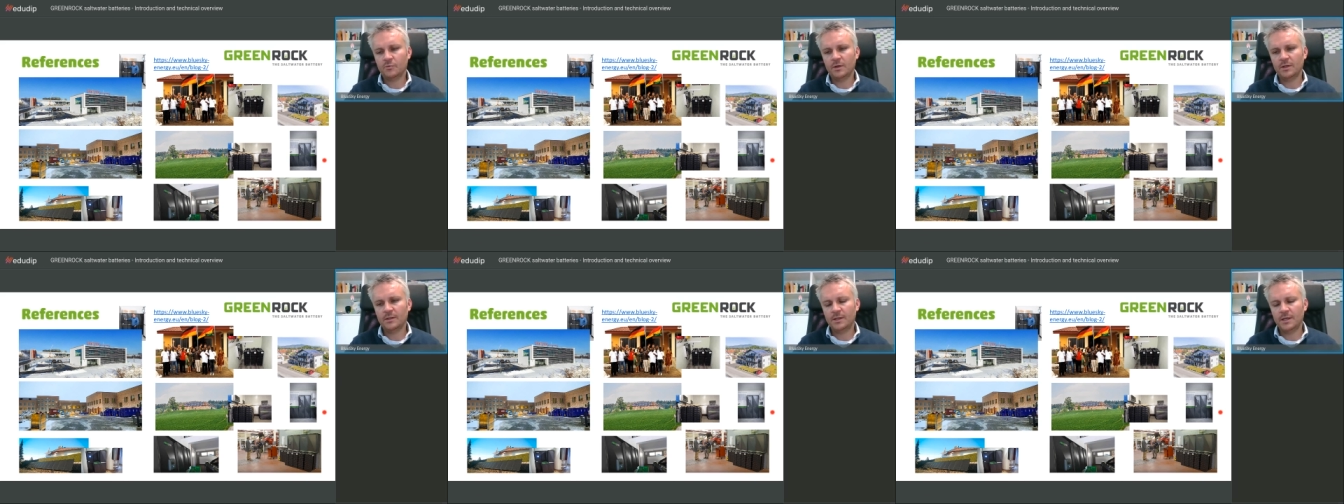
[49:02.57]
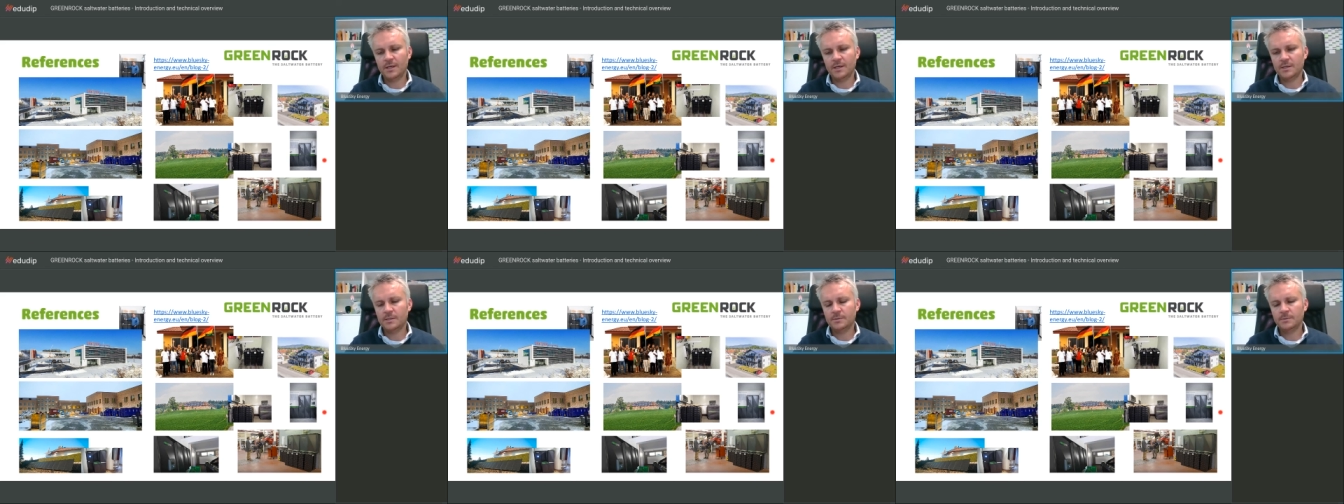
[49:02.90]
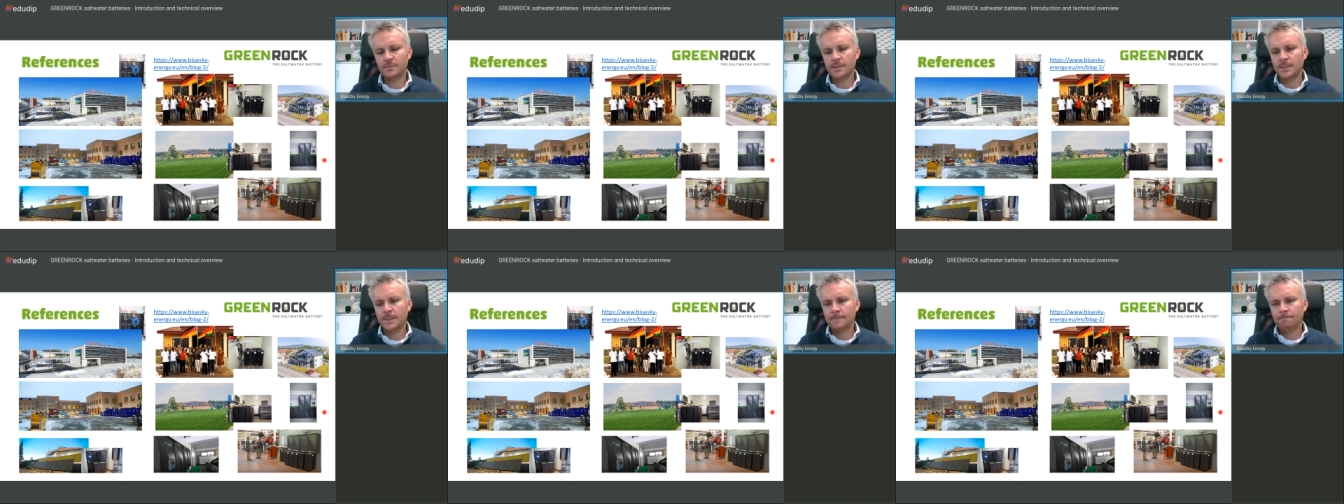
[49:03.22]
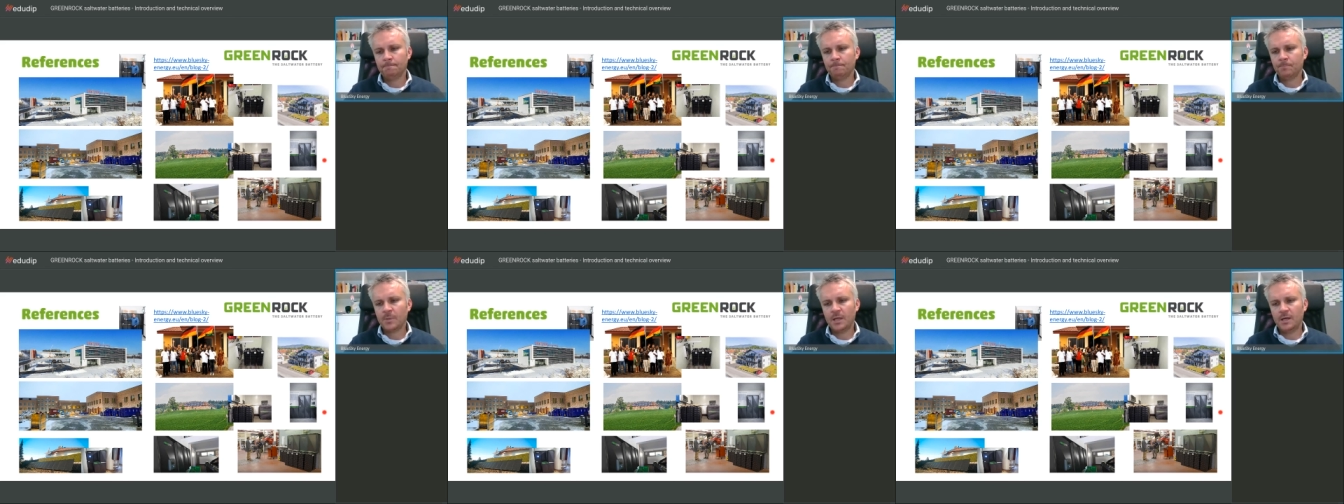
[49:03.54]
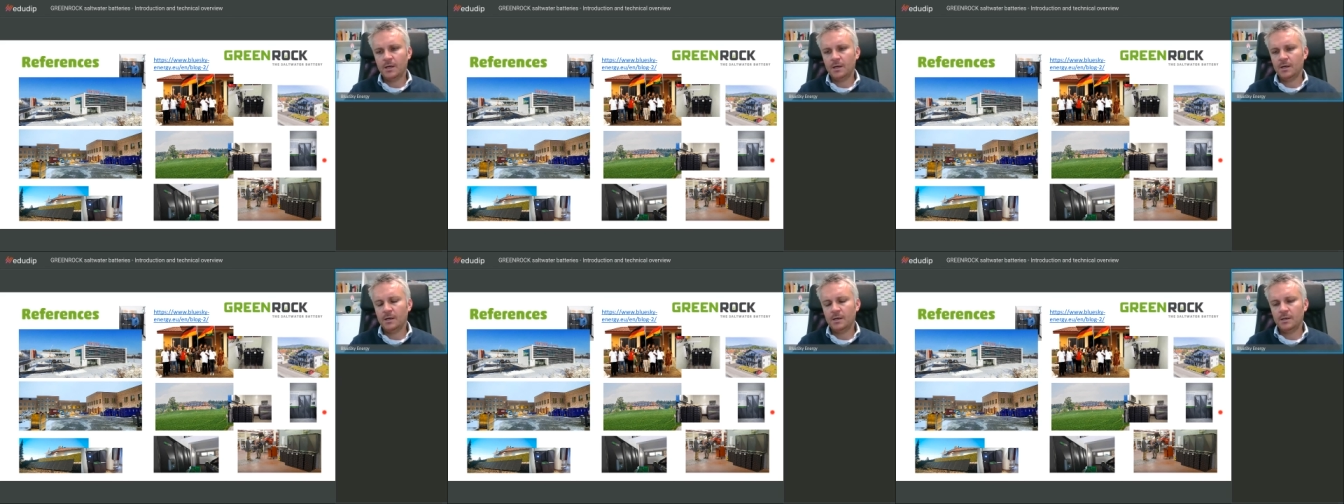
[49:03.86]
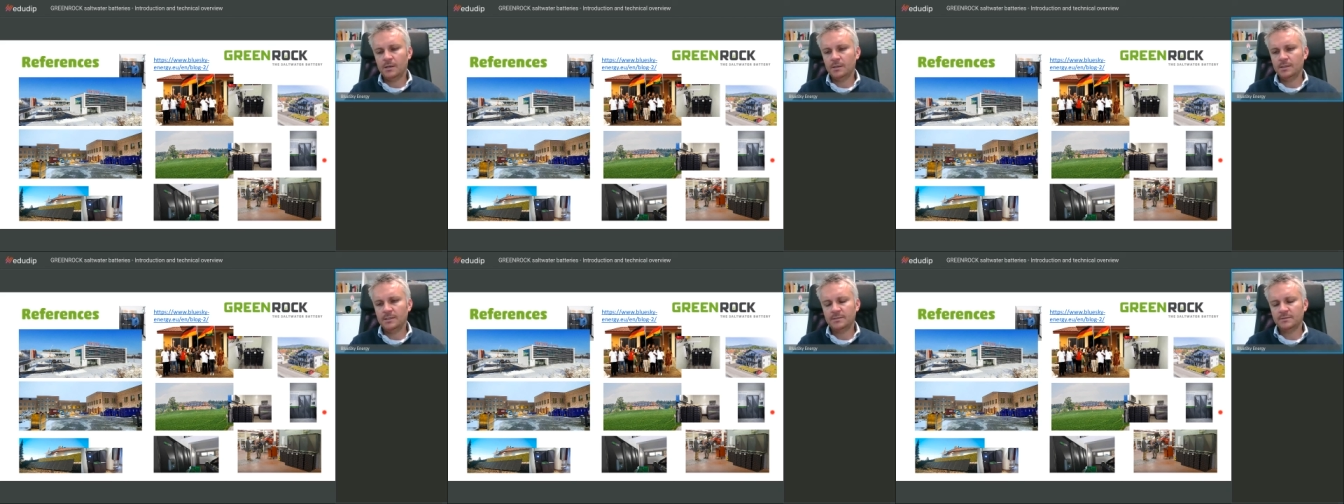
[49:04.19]
always on the
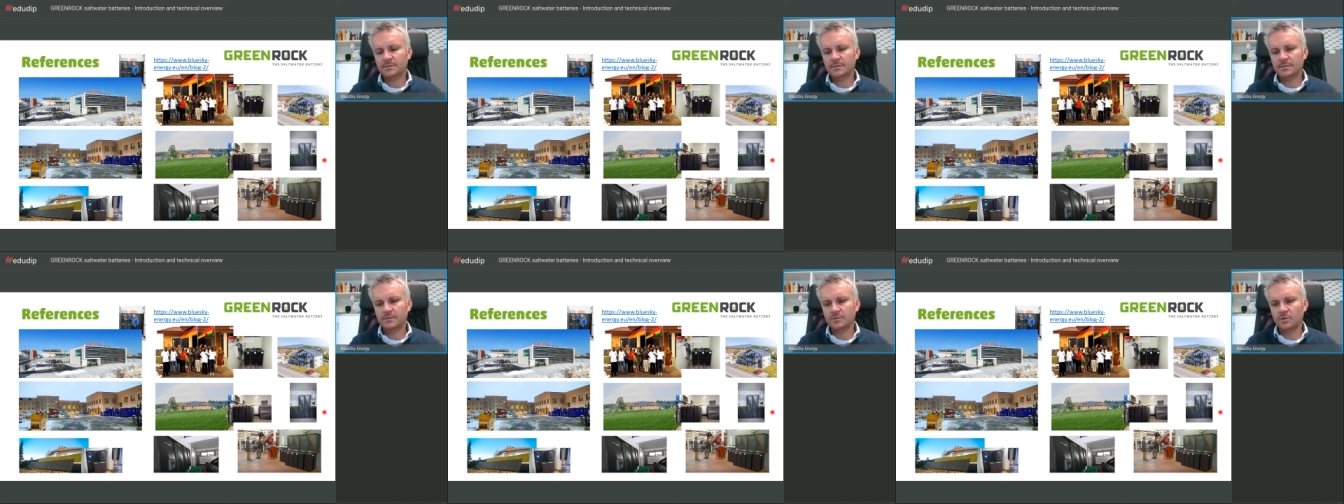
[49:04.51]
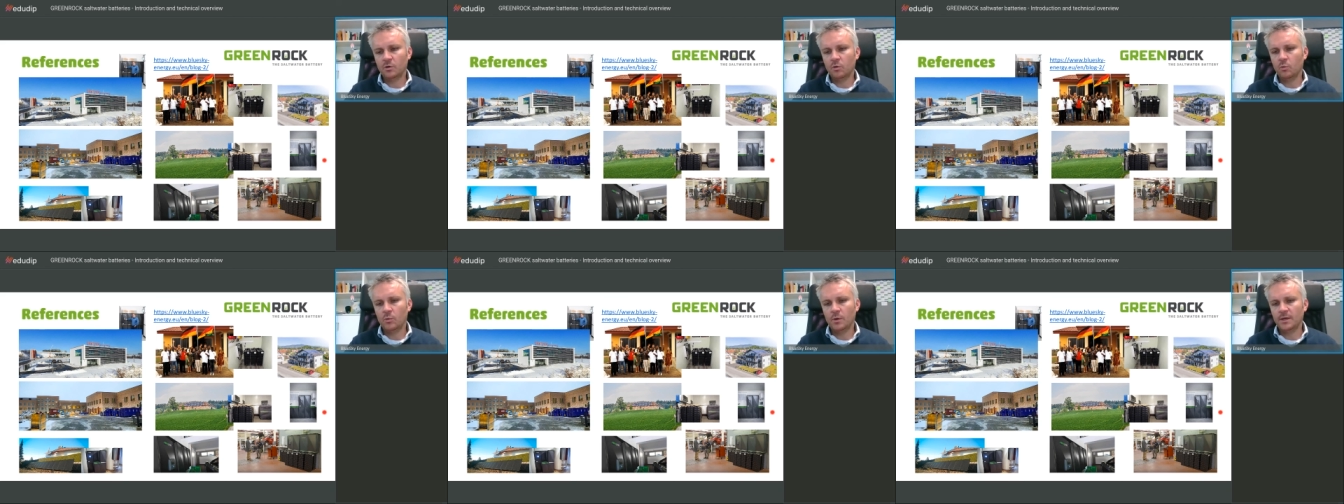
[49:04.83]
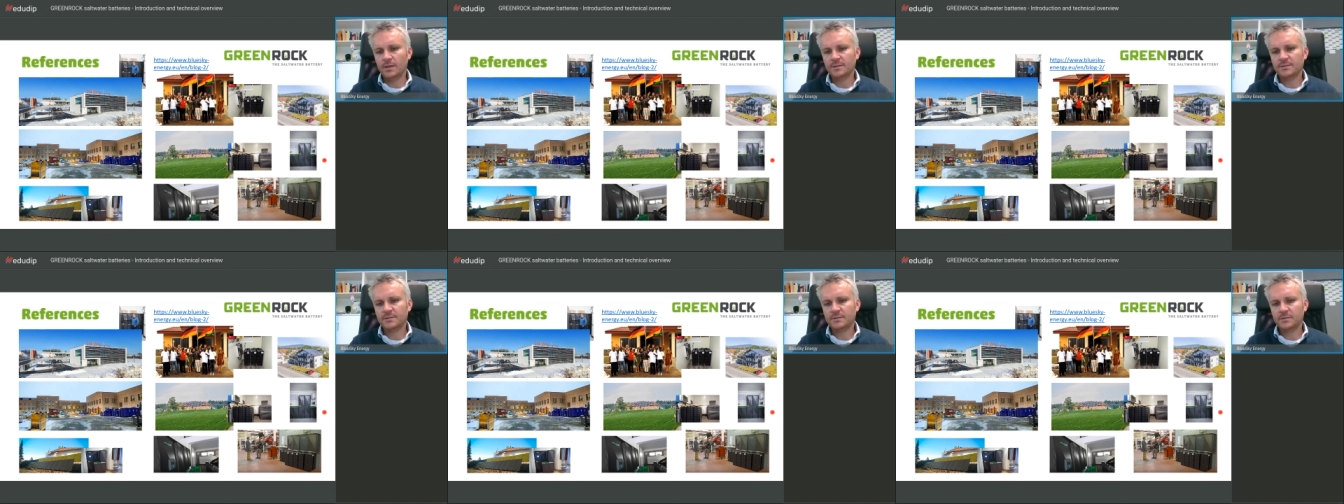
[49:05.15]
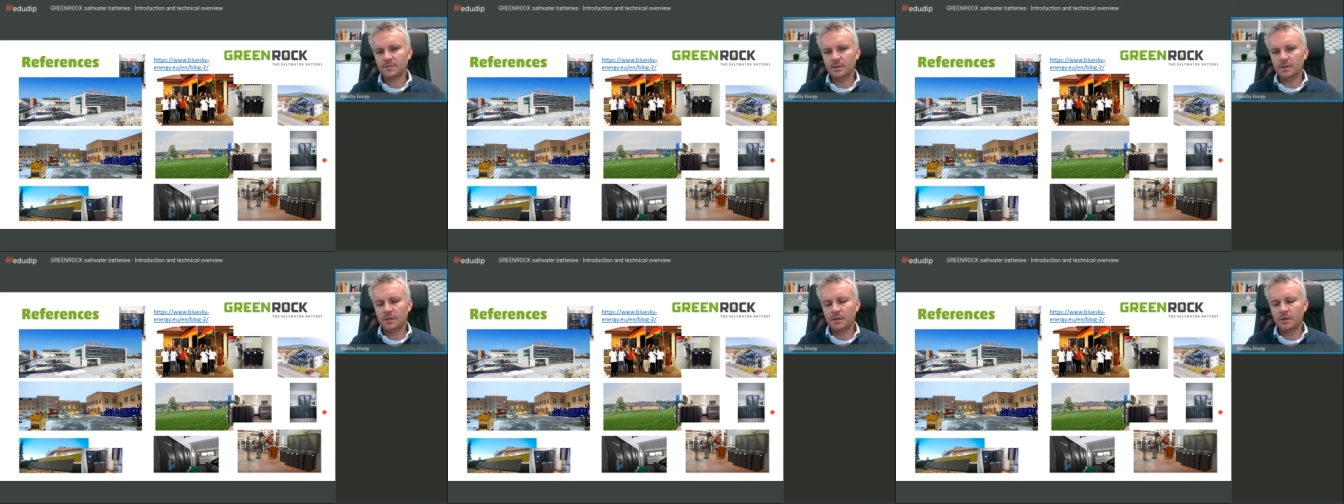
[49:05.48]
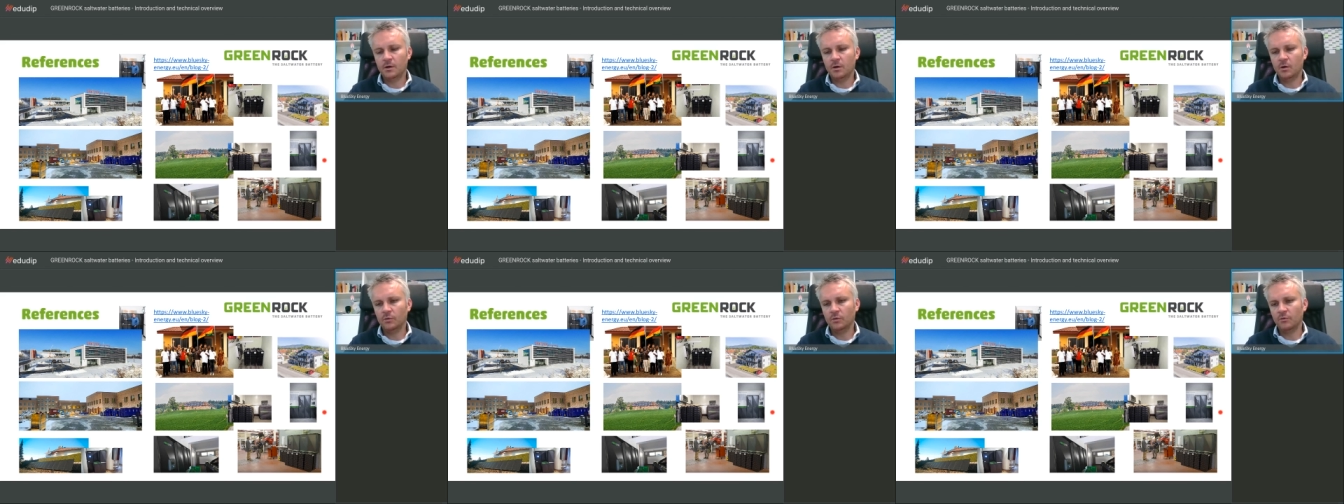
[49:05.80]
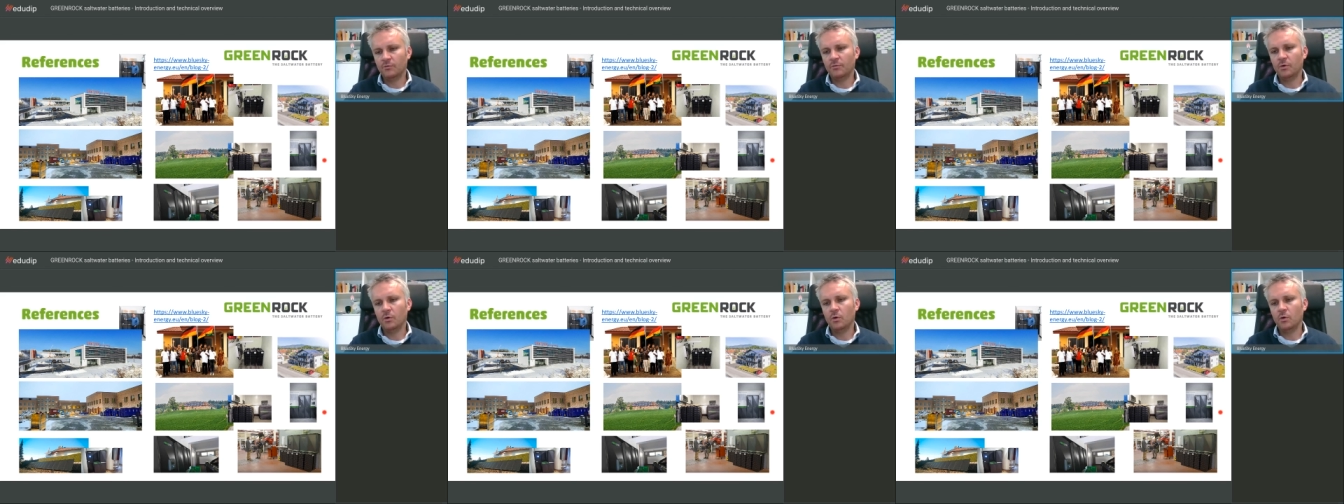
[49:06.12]
floor, the installation and the shipment.